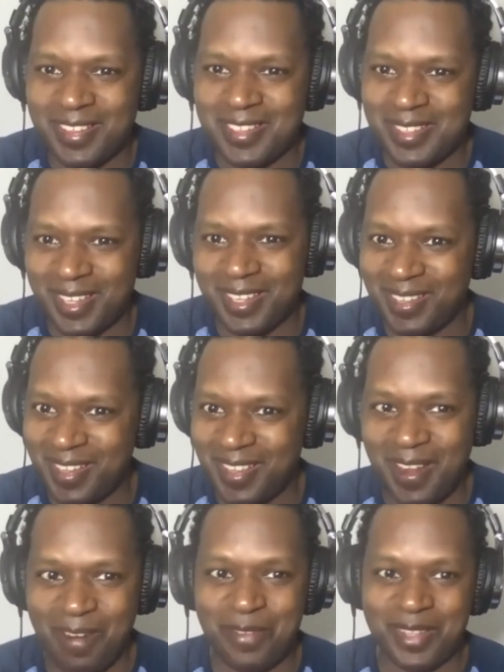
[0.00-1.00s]
It's like
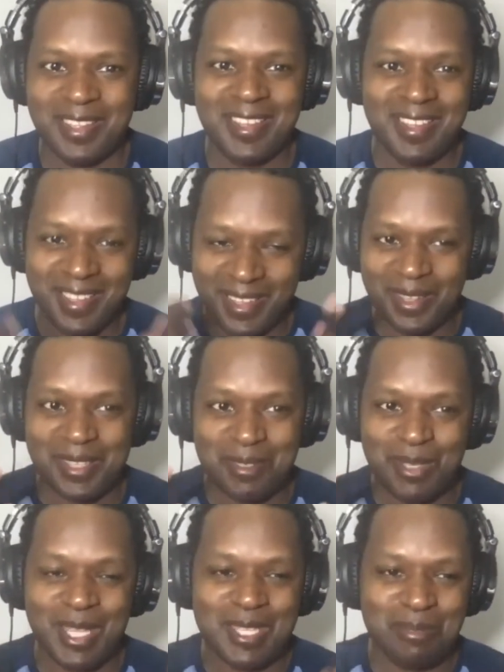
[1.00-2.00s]

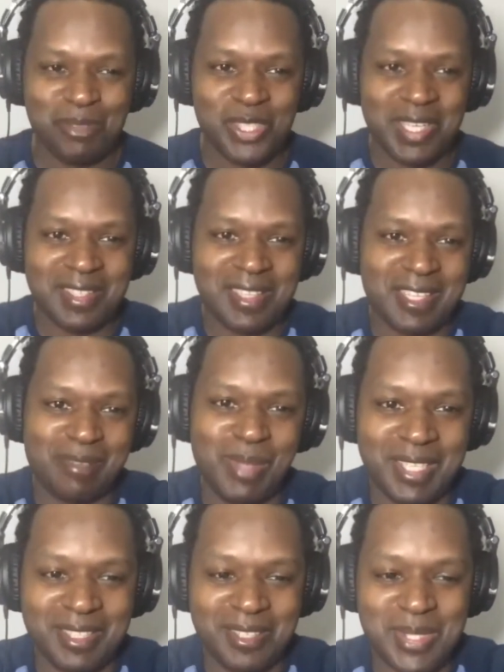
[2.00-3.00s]
as I'm trying to like
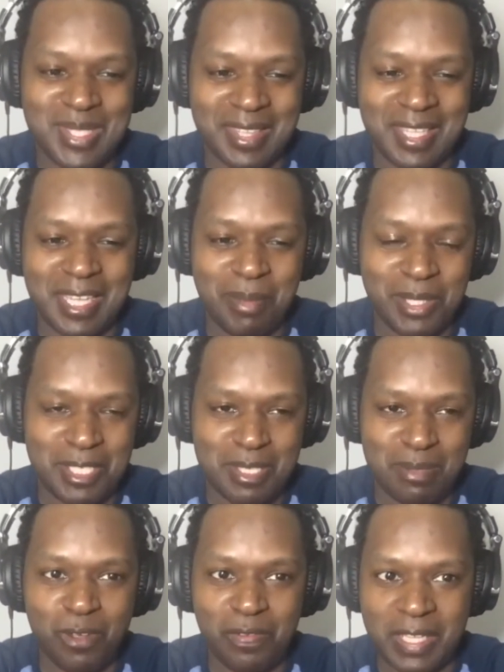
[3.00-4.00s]
make notes and think about this
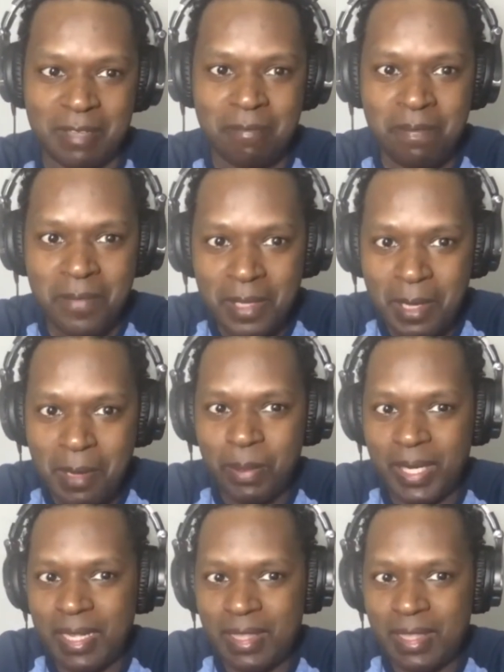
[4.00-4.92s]
movie. But I